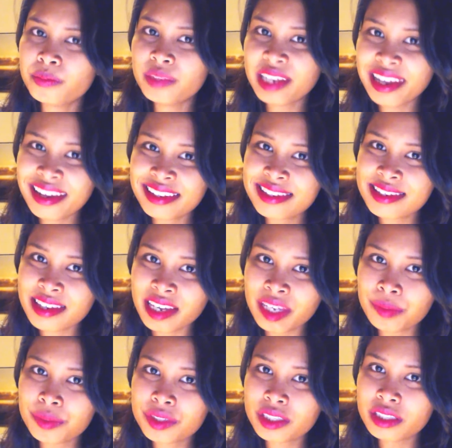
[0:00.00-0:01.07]

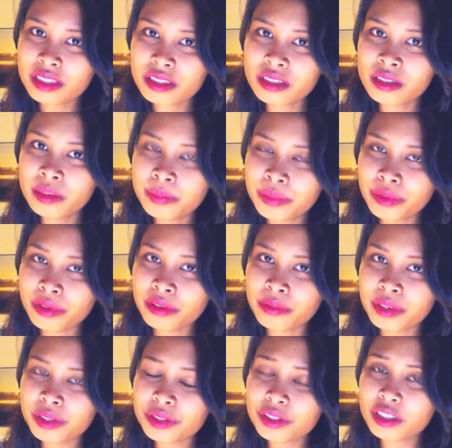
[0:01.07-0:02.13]
landscapes in
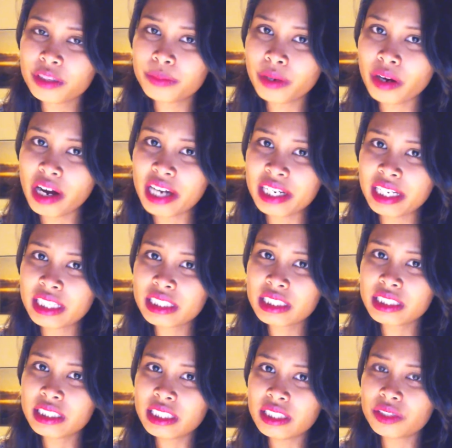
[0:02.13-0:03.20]
Singapore when you talk about
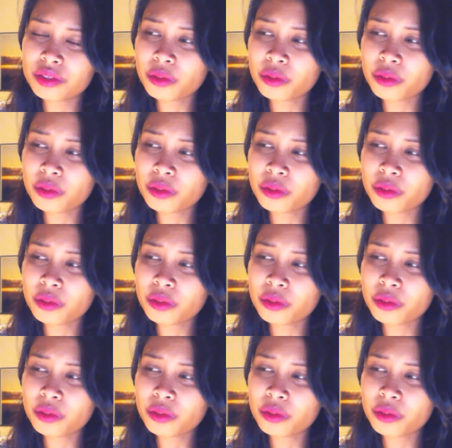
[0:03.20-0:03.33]
identity.